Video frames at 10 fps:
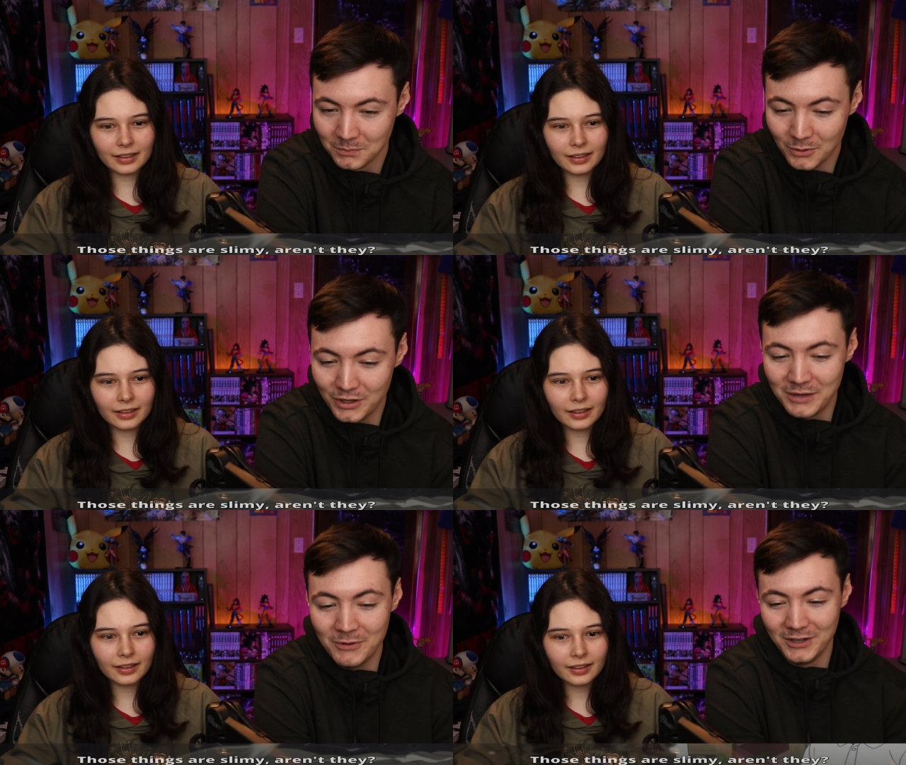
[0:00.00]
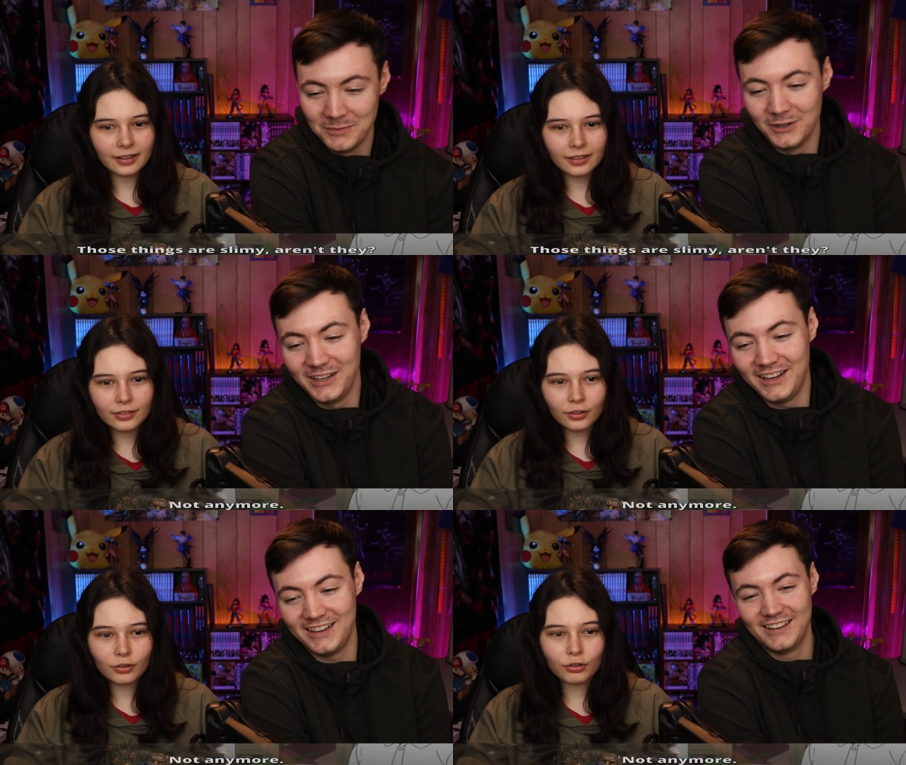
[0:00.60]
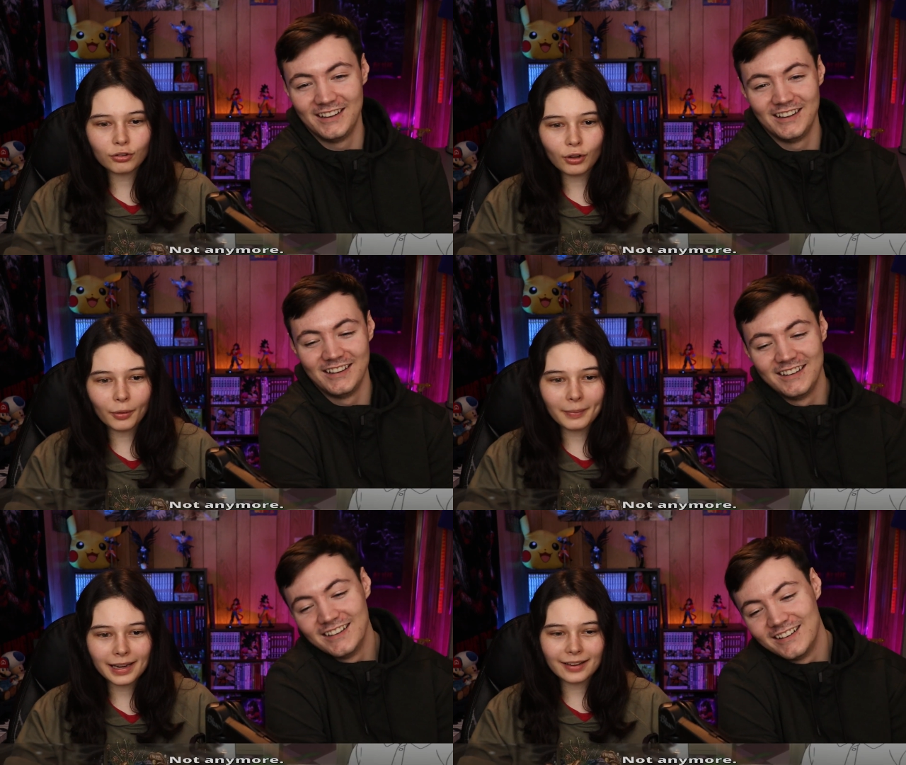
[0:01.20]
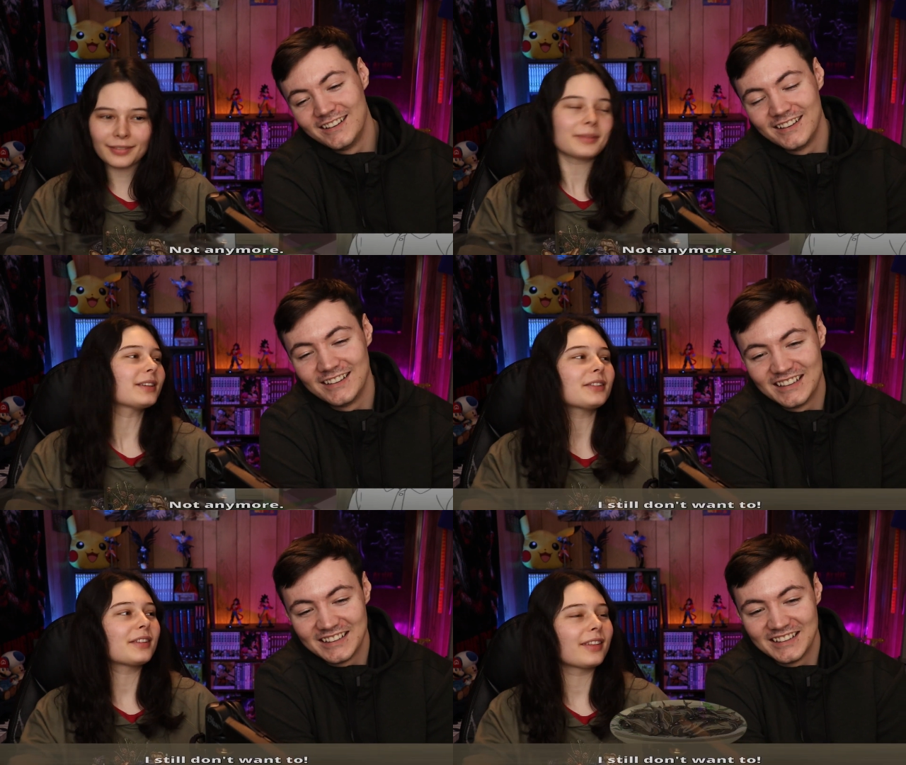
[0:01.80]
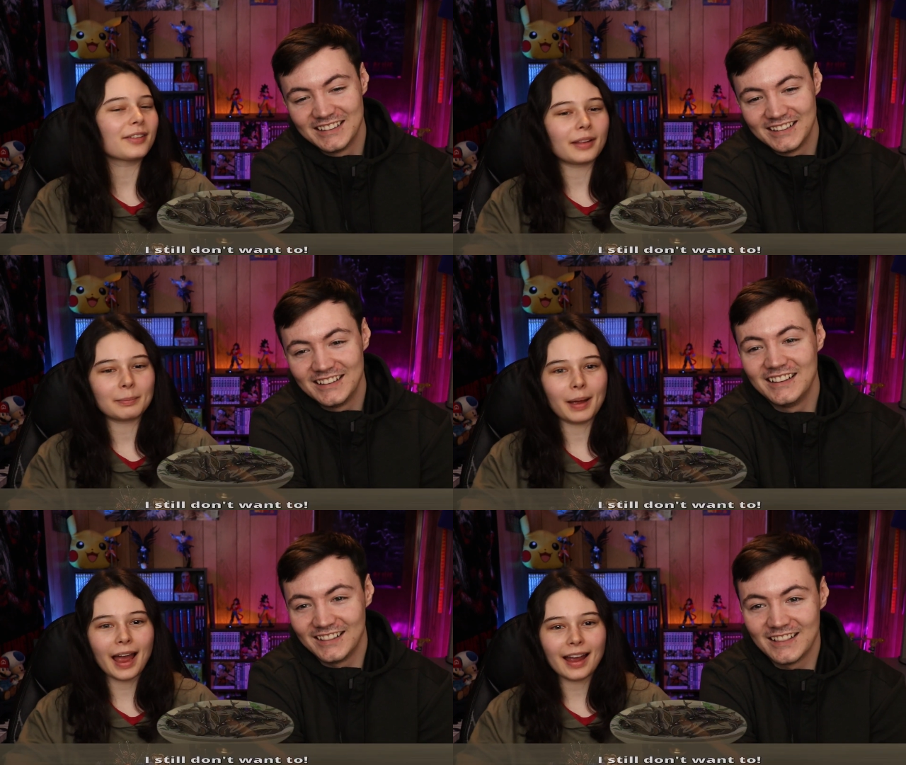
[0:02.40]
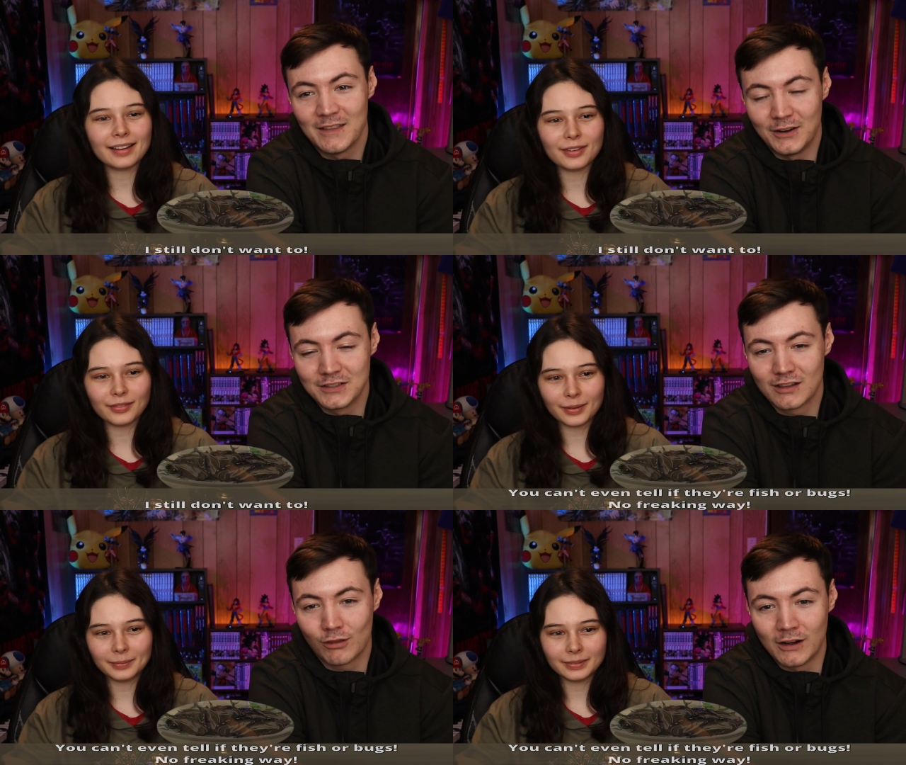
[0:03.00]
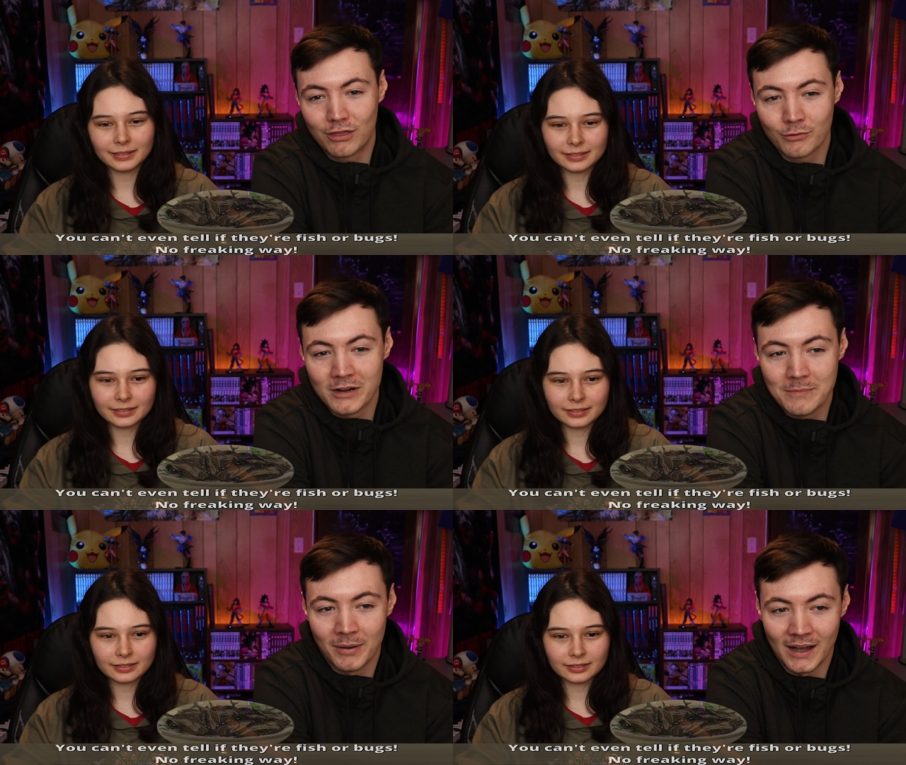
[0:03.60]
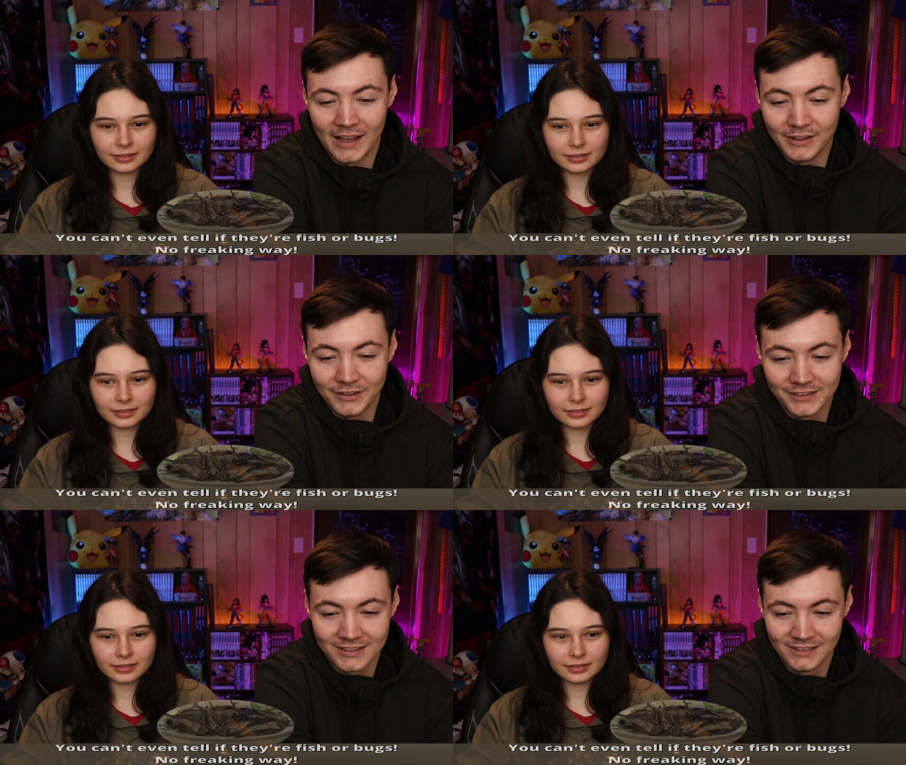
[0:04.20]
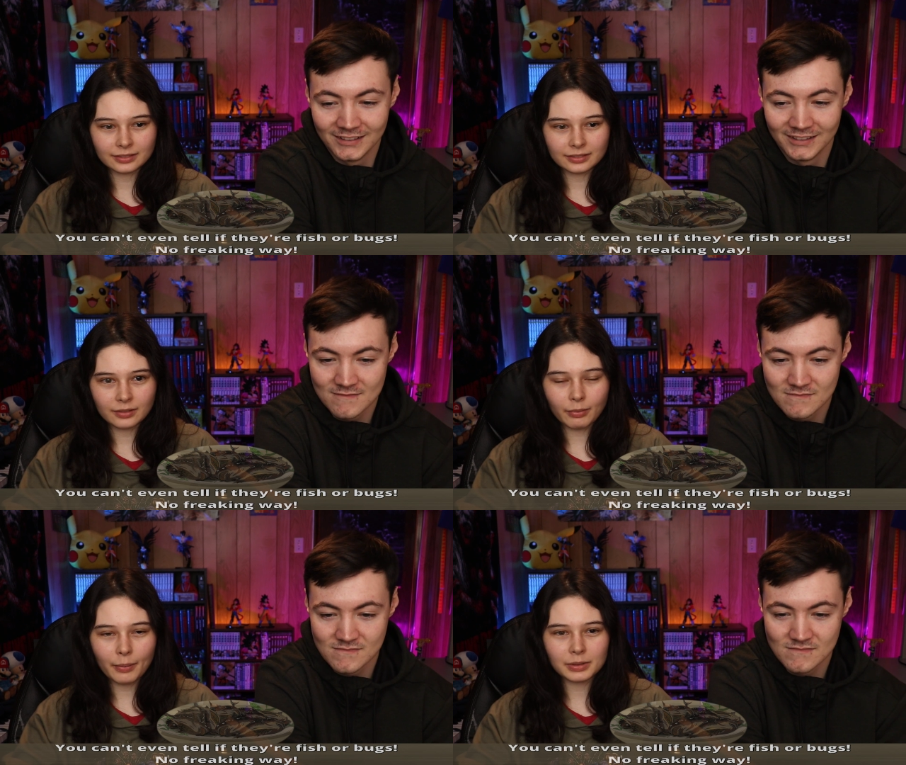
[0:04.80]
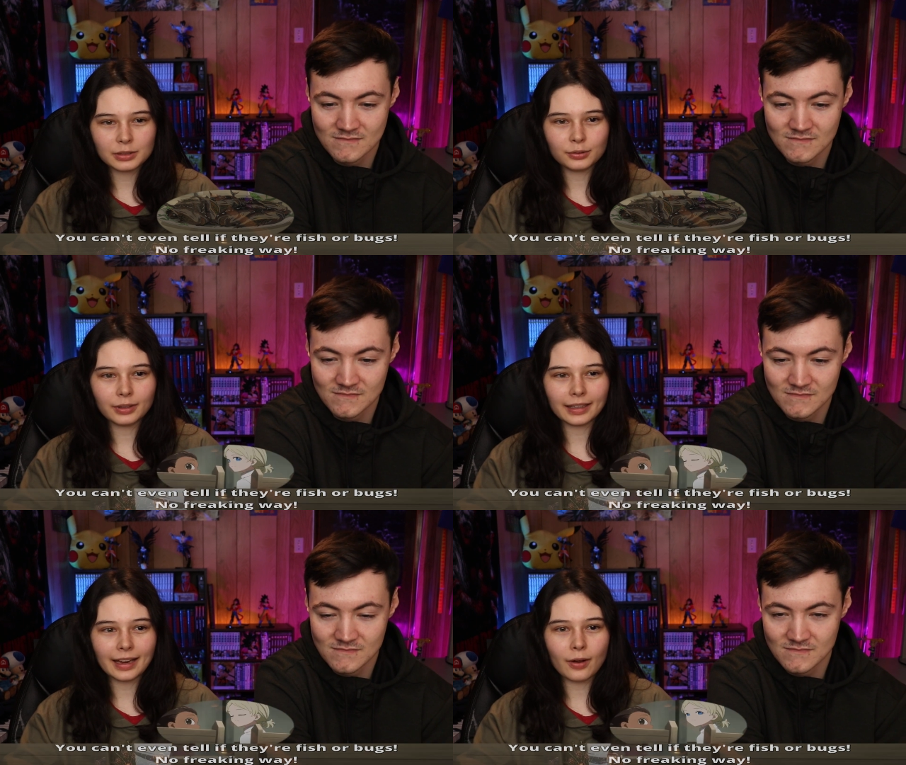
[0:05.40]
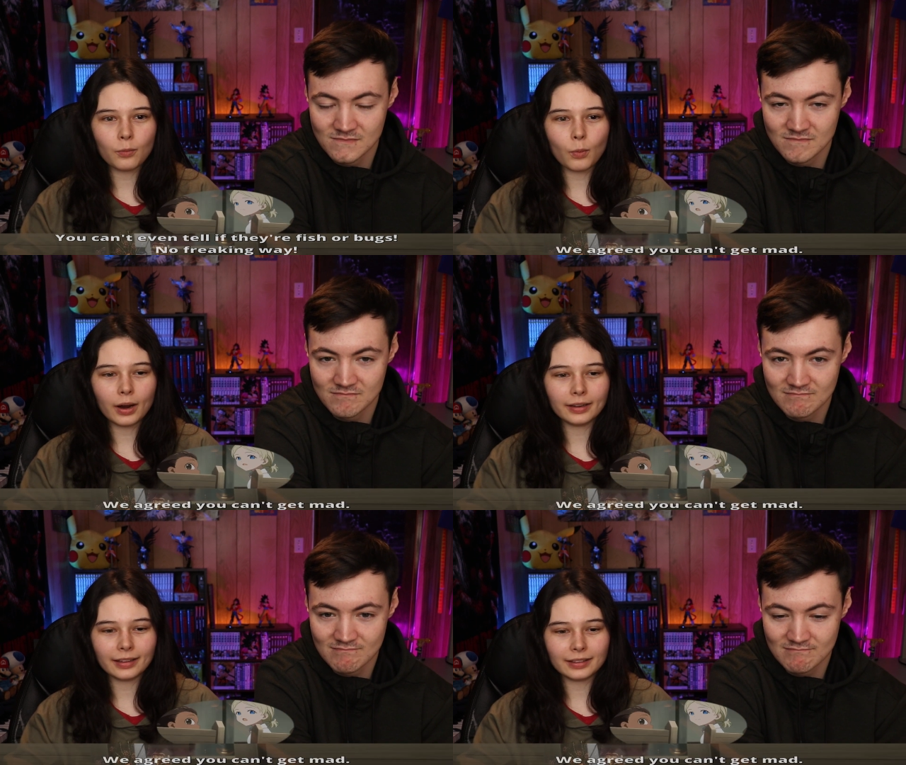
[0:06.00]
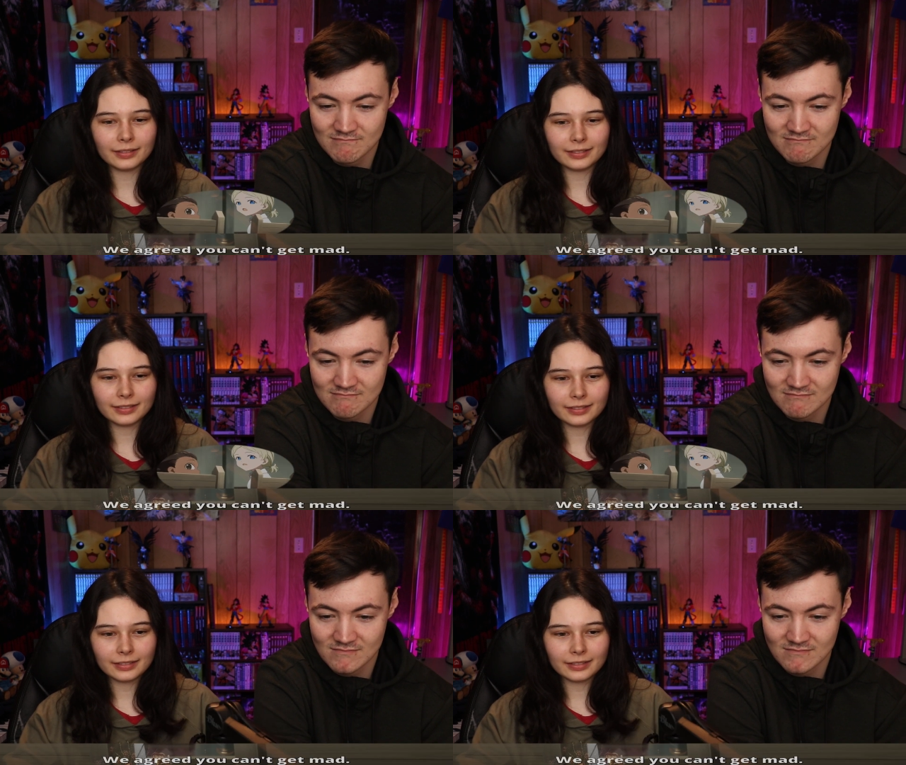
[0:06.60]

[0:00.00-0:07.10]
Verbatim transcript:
Speaker 1: Moody, moody, moody.
Speaker 2: There's so many of them. Did you see there was like packs There's like
Speaker 1: three piles.
Speaker 2: Why wouldn't you like get one? Like you.